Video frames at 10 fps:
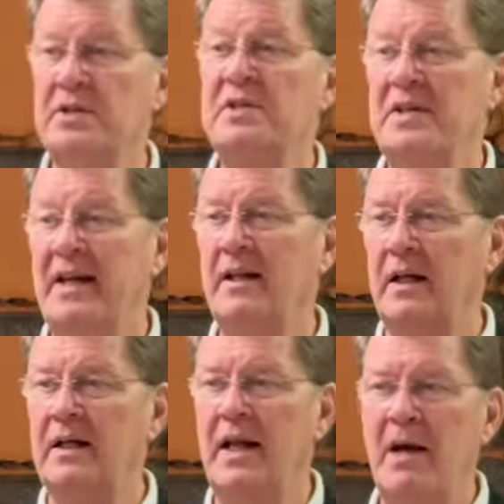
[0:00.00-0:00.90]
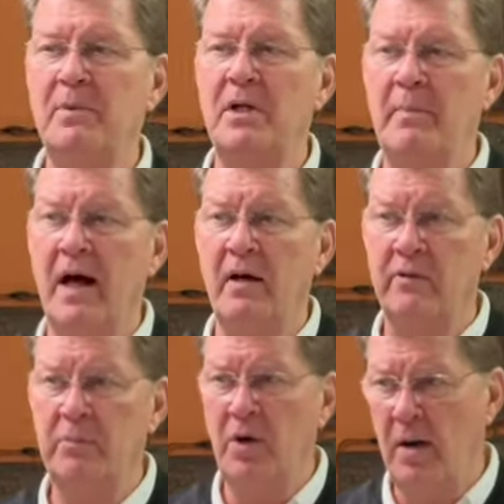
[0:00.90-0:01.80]
the sin that kept him out of
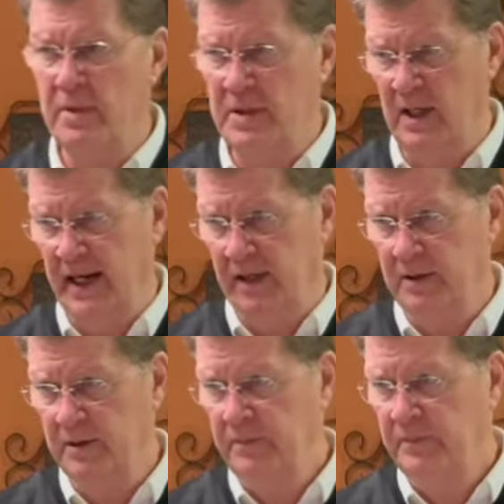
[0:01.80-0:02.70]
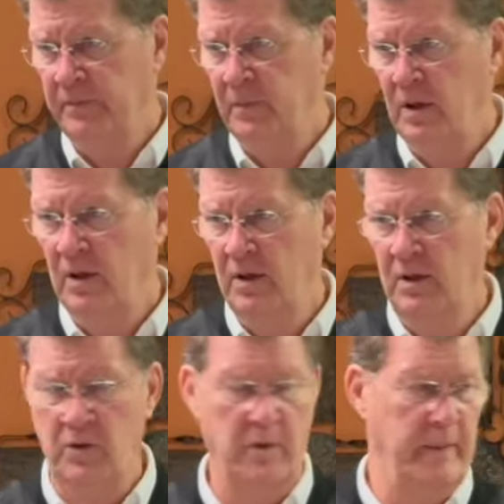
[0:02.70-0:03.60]
the promised land.
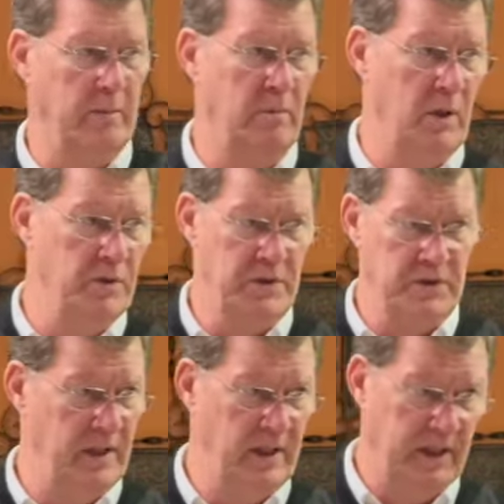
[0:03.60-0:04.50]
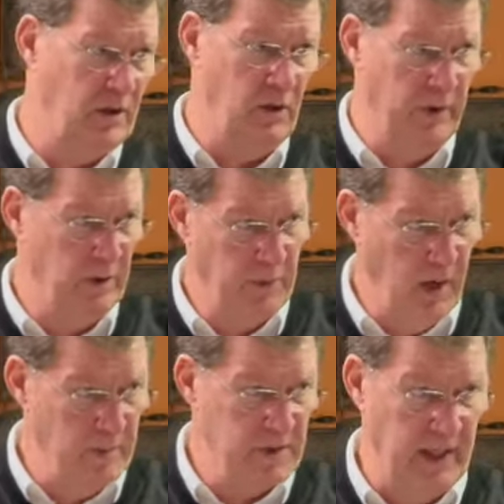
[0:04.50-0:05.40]
You remember, Moses didn't get to go into the
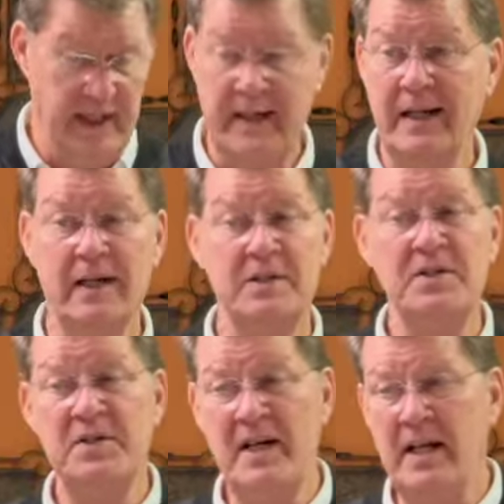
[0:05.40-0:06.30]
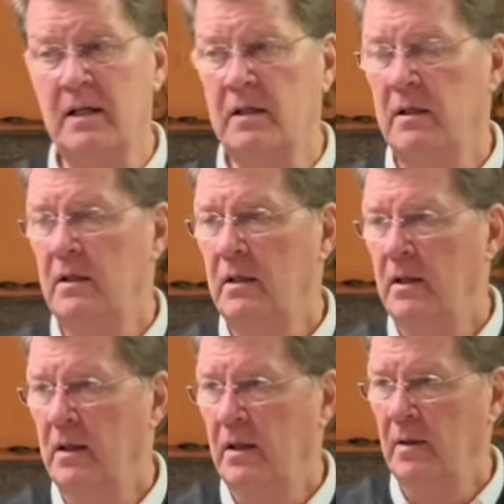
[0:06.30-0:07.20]
promised land. He got to see it,
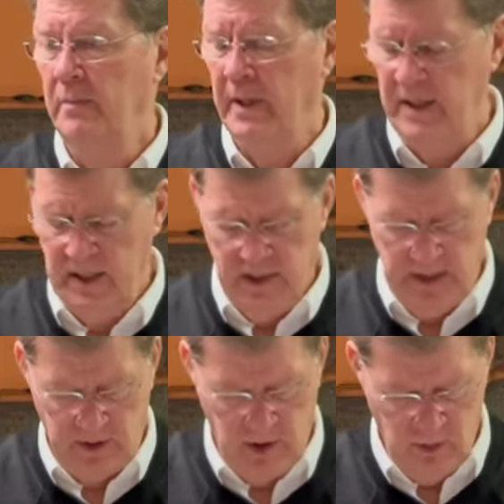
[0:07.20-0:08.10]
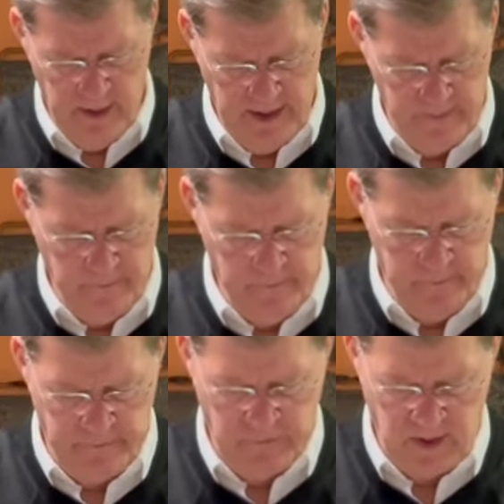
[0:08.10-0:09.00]
but he didn't get to go in.
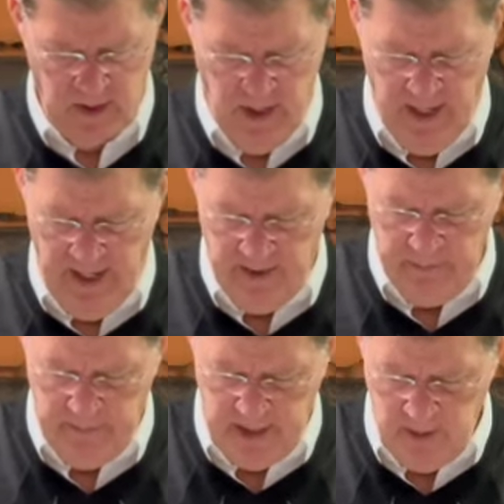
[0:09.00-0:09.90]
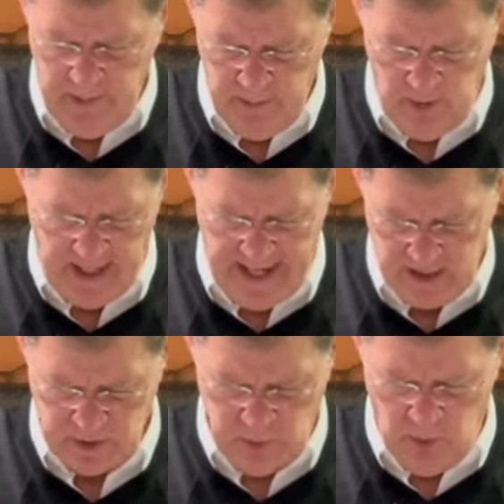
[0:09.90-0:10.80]
And many people
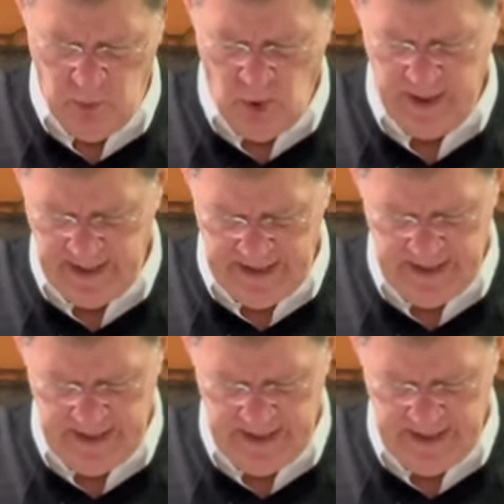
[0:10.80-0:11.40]
ask, well, what